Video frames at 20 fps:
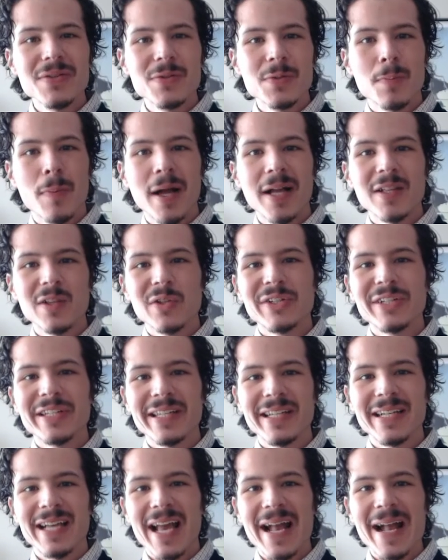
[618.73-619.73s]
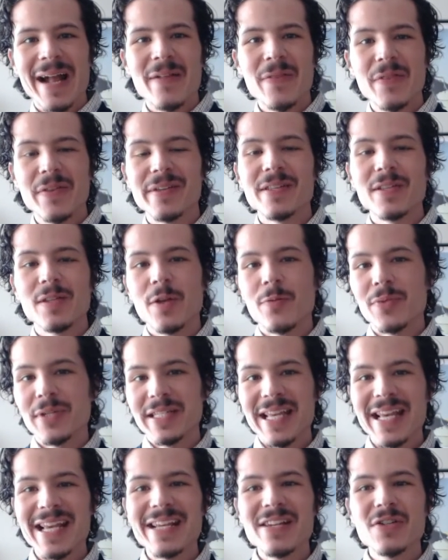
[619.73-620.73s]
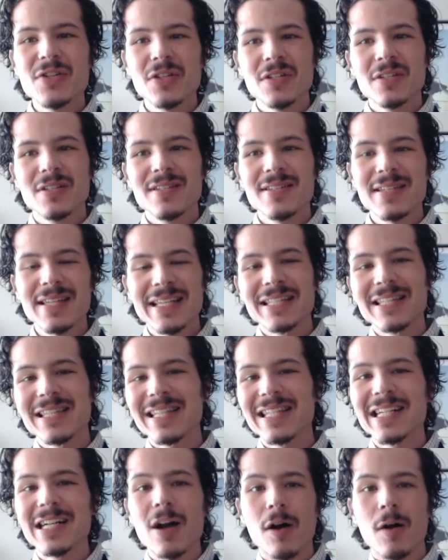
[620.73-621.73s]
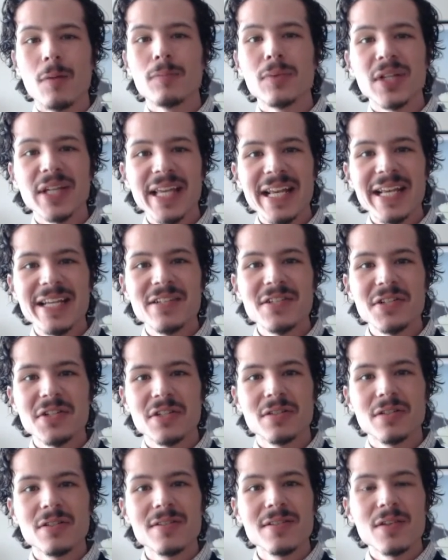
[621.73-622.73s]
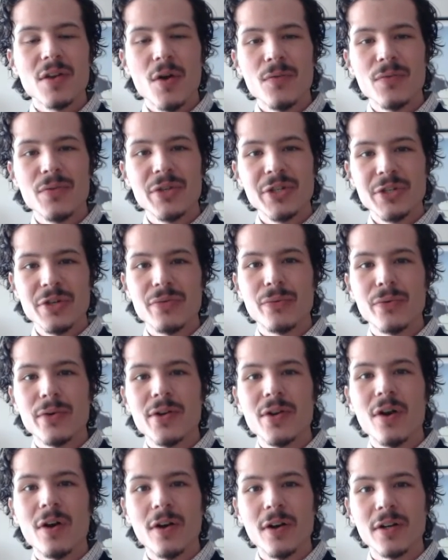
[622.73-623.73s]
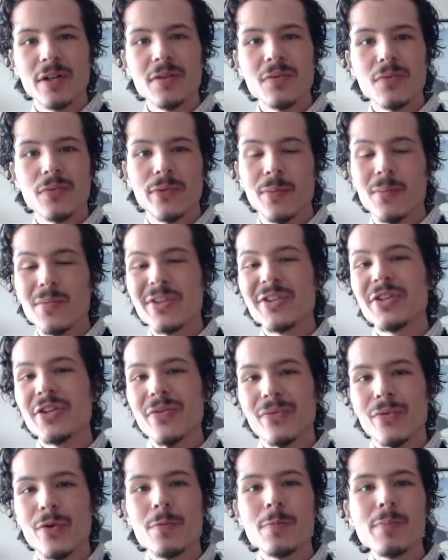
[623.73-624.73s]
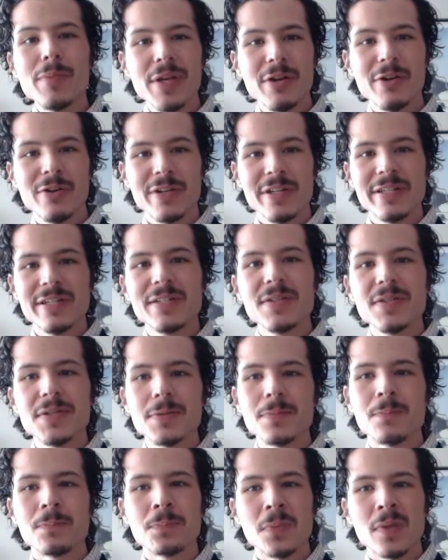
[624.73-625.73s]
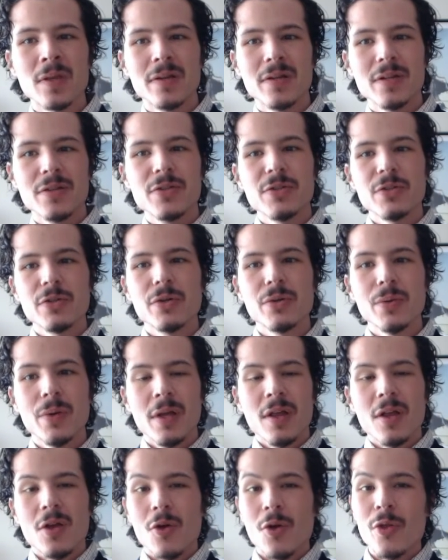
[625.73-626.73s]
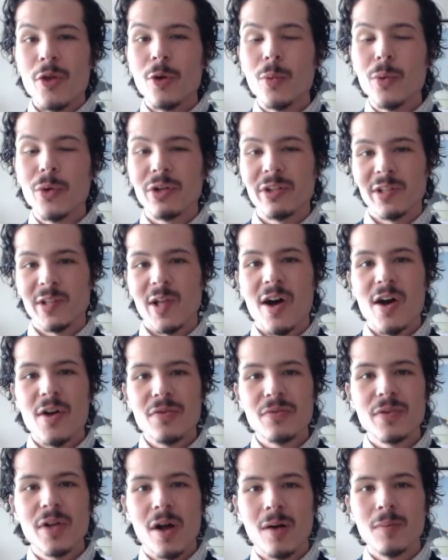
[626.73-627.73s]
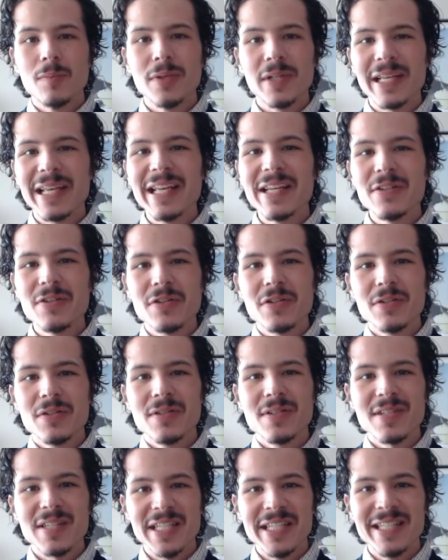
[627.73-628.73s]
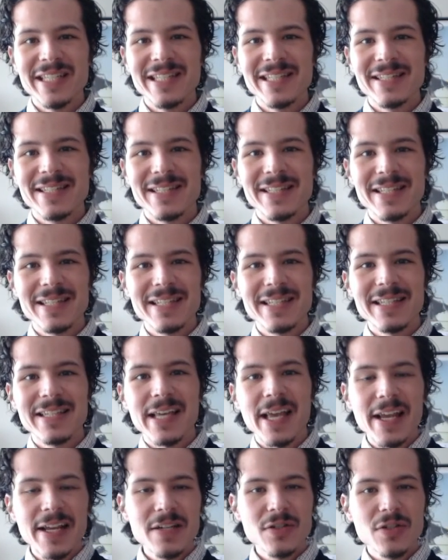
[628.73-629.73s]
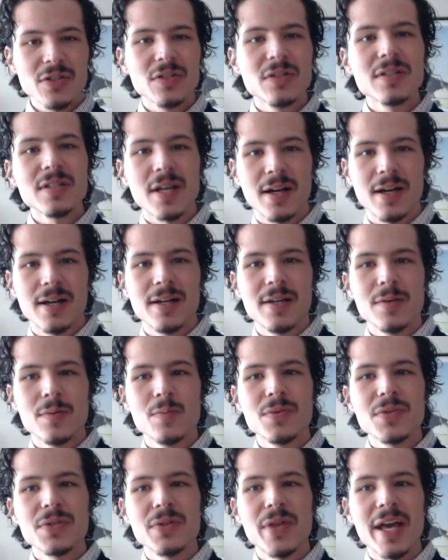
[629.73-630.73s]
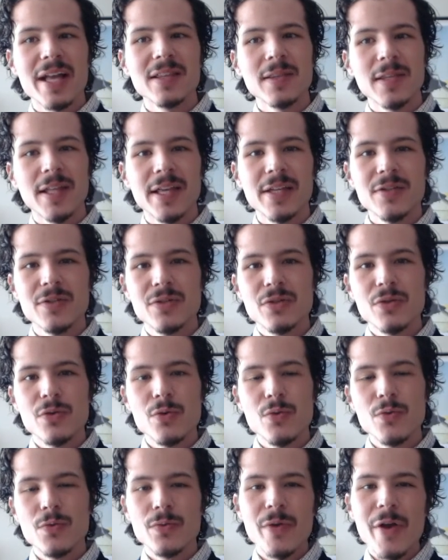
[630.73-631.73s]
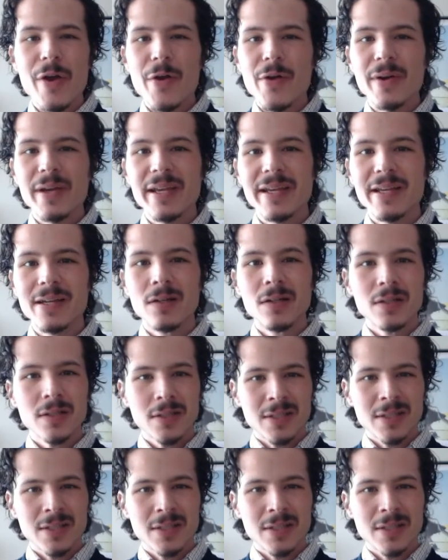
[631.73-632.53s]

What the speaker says: is by looking at the limitations and the complications of the different art from the different periods. So, there were a lot of complications in the ancient times that led to very